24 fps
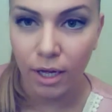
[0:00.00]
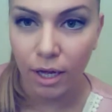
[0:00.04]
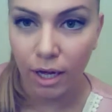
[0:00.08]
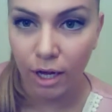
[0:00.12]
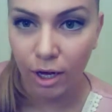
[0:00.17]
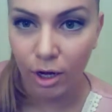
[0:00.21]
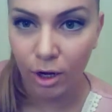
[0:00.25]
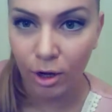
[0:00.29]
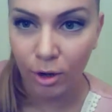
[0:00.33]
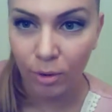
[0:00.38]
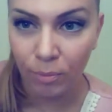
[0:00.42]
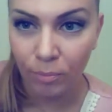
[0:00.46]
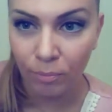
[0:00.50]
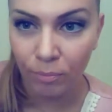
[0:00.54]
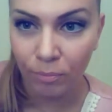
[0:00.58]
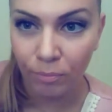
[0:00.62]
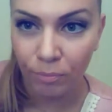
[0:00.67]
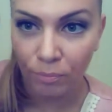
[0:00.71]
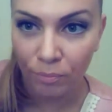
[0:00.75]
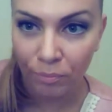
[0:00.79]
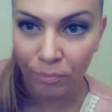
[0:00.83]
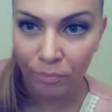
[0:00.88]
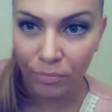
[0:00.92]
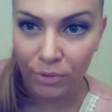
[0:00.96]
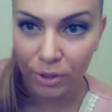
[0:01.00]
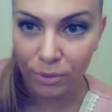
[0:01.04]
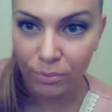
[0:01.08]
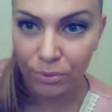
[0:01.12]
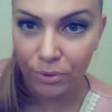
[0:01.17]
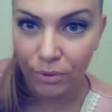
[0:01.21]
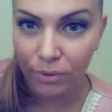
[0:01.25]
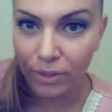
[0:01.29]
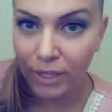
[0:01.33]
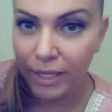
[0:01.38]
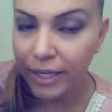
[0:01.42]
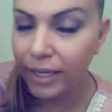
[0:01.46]
Um, the
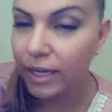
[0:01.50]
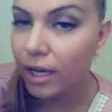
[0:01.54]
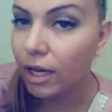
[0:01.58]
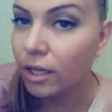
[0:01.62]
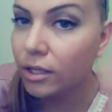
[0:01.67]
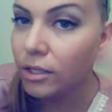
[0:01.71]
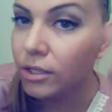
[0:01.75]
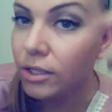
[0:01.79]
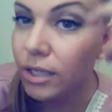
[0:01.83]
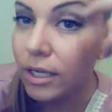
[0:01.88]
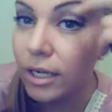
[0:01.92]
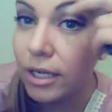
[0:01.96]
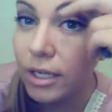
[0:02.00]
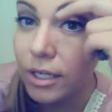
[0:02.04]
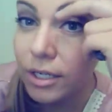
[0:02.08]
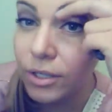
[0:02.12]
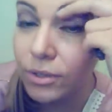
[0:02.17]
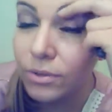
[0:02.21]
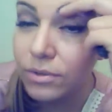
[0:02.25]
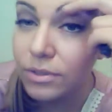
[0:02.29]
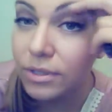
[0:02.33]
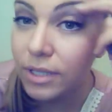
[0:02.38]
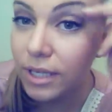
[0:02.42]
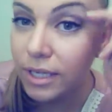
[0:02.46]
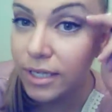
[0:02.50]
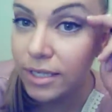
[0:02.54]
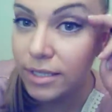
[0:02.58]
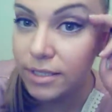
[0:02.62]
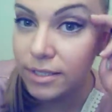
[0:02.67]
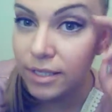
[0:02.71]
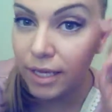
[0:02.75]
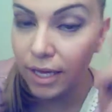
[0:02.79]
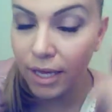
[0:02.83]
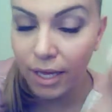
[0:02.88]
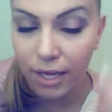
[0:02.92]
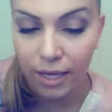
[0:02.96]
Brulee color I used
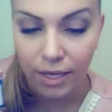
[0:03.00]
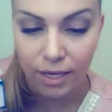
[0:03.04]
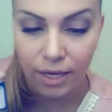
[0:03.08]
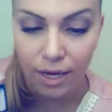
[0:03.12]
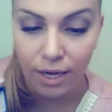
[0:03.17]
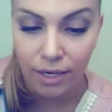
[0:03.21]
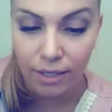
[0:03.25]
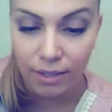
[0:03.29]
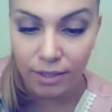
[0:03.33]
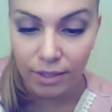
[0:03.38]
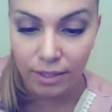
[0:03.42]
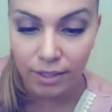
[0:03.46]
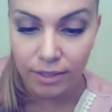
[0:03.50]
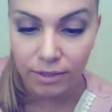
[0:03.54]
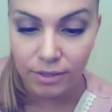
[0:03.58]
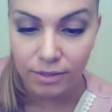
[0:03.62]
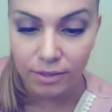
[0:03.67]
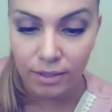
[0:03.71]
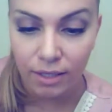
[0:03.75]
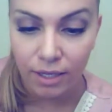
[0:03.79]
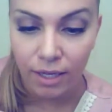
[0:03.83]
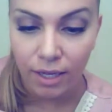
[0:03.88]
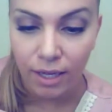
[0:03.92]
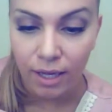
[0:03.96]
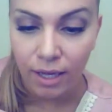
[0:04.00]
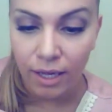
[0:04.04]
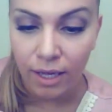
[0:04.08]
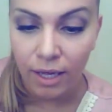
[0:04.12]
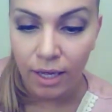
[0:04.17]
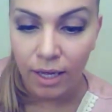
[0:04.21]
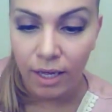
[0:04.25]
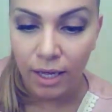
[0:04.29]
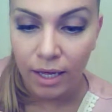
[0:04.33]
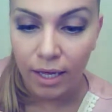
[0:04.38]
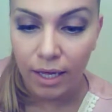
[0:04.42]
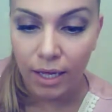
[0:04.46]
as a highlight
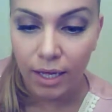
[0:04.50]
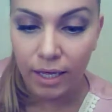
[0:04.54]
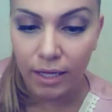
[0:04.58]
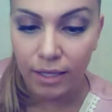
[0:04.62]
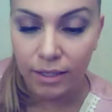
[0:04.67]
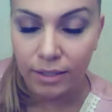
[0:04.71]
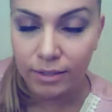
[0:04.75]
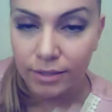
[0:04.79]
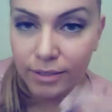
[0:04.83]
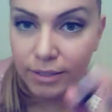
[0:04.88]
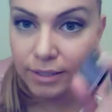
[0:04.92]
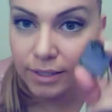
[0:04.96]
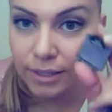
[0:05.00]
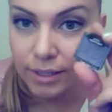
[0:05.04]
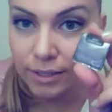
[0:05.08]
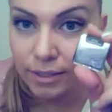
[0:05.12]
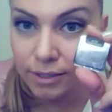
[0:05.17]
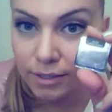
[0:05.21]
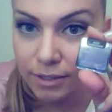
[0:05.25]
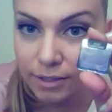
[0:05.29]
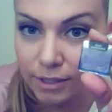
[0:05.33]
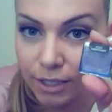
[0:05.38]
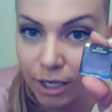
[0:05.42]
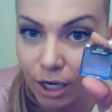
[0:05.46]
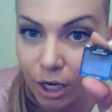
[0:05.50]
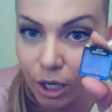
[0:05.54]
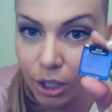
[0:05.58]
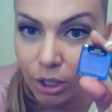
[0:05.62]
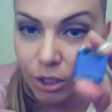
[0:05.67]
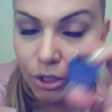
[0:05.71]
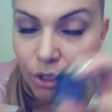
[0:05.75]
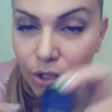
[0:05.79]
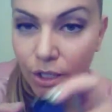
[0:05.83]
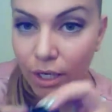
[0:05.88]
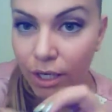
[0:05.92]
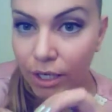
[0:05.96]
and the kitten
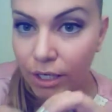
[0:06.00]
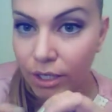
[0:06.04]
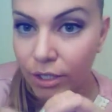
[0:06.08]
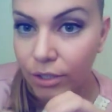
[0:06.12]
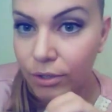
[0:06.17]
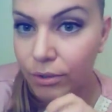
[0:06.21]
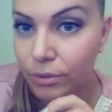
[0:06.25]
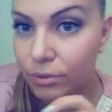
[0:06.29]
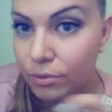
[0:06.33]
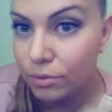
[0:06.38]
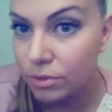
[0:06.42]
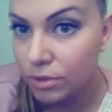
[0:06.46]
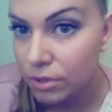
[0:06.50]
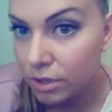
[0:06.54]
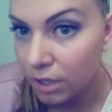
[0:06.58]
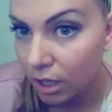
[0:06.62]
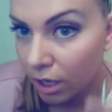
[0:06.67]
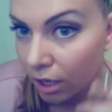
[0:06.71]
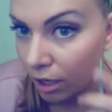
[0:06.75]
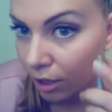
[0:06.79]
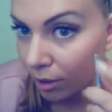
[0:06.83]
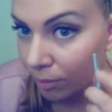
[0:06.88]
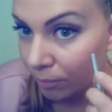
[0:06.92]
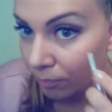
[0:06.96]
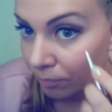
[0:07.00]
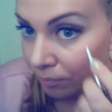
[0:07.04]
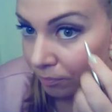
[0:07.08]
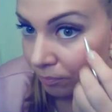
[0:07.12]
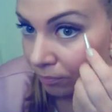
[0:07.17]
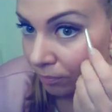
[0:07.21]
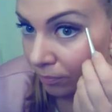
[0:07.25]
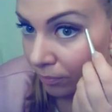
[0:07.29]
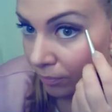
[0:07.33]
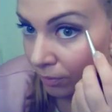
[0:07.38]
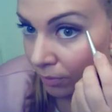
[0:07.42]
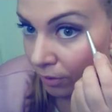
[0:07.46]
color I used um,
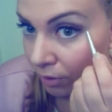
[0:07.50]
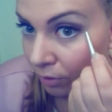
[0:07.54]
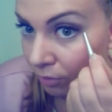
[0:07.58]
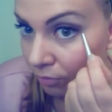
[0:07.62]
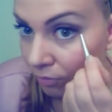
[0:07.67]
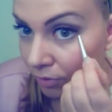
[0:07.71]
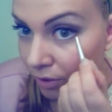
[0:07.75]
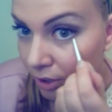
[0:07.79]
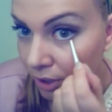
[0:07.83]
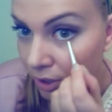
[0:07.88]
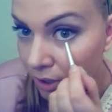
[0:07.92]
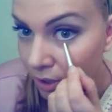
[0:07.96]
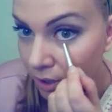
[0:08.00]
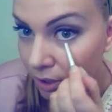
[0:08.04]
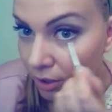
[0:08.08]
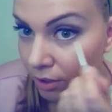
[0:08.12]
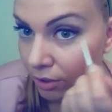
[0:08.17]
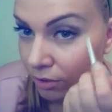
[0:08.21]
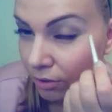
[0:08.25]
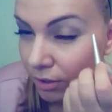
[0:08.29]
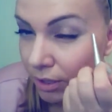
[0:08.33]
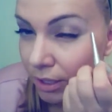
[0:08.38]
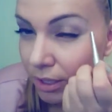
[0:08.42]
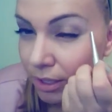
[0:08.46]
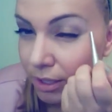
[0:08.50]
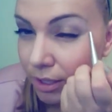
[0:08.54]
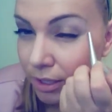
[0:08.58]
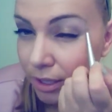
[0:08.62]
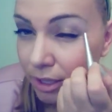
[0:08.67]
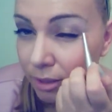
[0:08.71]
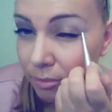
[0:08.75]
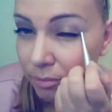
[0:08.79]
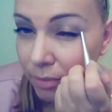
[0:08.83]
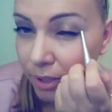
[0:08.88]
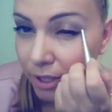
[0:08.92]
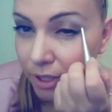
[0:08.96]
over here and
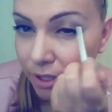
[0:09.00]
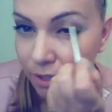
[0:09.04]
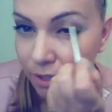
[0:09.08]
in my